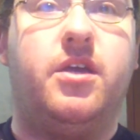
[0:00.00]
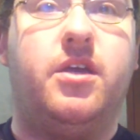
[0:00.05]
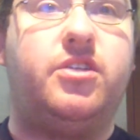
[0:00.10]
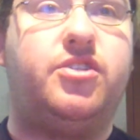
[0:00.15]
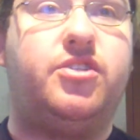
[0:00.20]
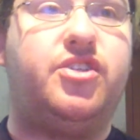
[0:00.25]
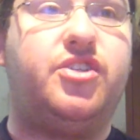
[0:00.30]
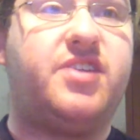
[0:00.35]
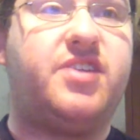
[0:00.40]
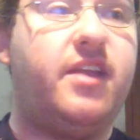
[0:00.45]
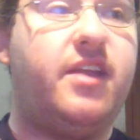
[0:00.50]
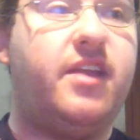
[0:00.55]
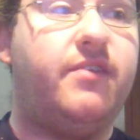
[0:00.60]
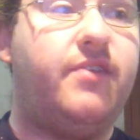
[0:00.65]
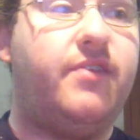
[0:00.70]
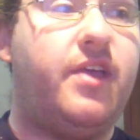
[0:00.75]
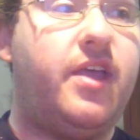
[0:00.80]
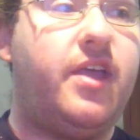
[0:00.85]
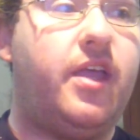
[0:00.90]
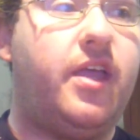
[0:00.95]
just kind of
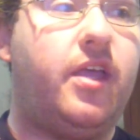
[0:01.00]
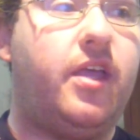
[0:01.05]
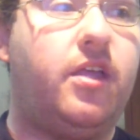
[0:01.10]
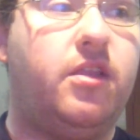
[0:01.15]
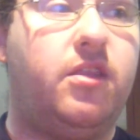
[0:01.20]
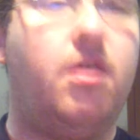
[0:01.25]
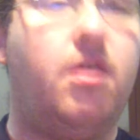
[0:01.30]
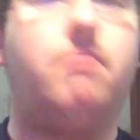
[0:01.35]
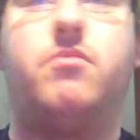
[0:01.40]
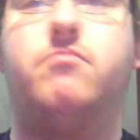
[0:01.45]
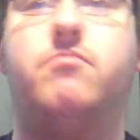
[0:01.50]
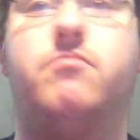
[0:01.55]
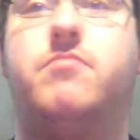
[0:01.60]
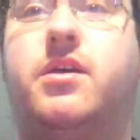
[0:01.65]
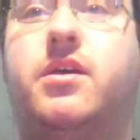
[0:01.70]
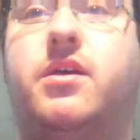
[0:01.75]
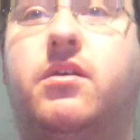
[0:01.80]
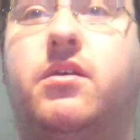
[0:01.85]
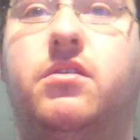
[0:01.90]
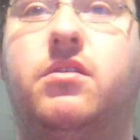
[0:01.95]
a lumber
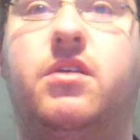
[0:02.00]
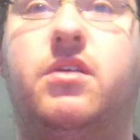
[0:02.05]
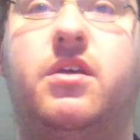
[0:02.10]
mill